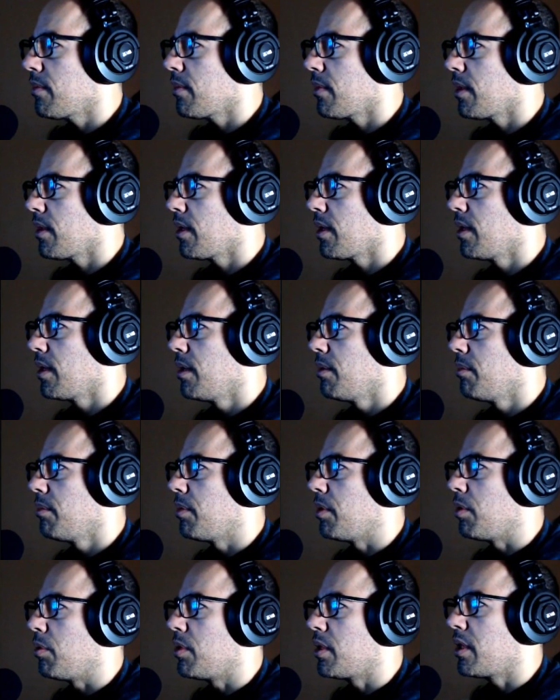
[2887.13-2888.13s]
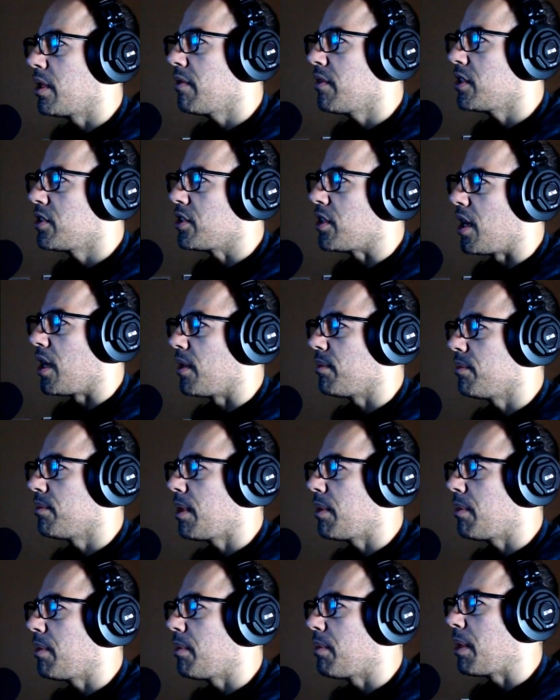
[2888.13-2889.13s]
But we'll give it a shot.
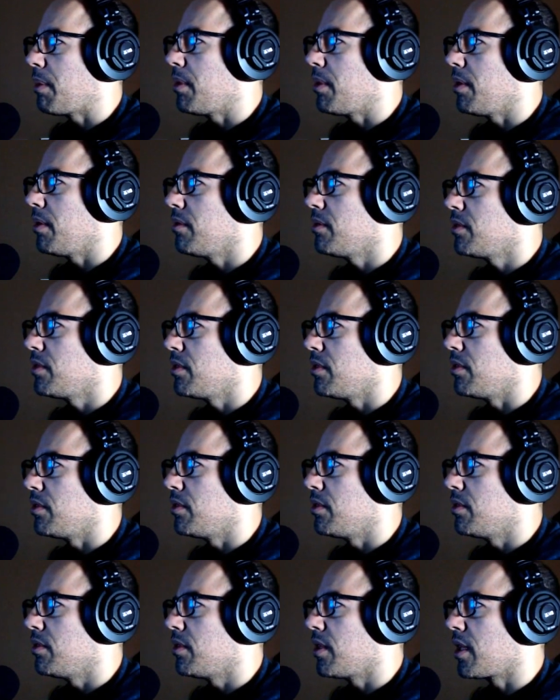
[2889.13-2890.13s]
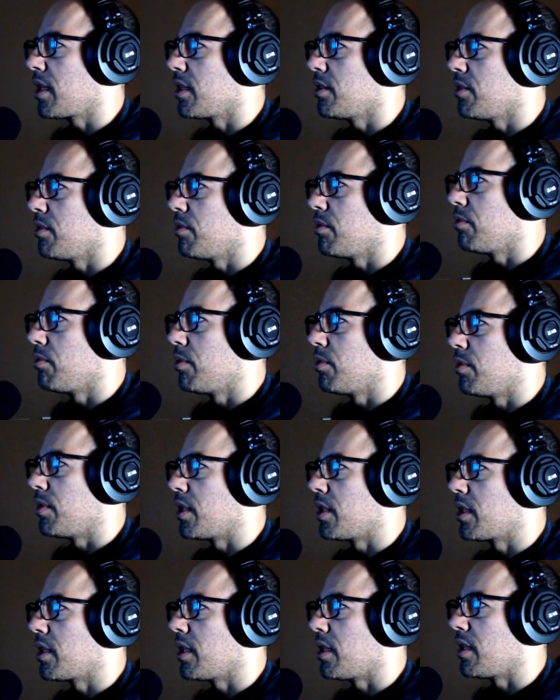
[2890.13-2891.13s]
Maybe she'll. I can do Runic and it'll
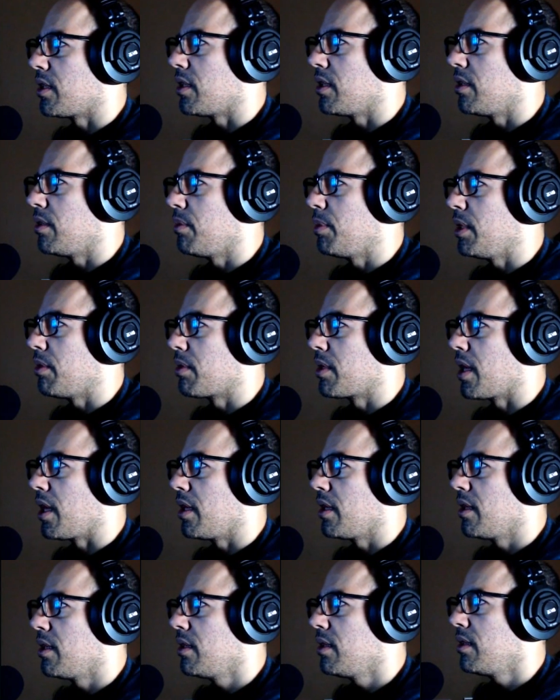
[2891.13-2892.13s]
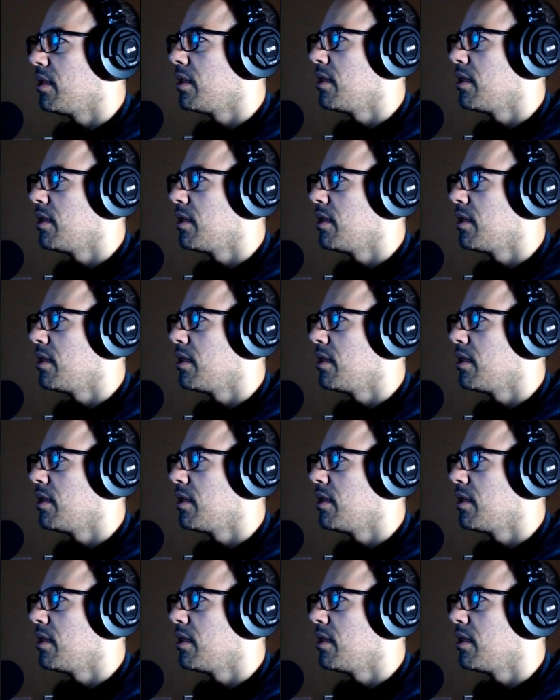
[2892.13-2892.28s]
be okay. Why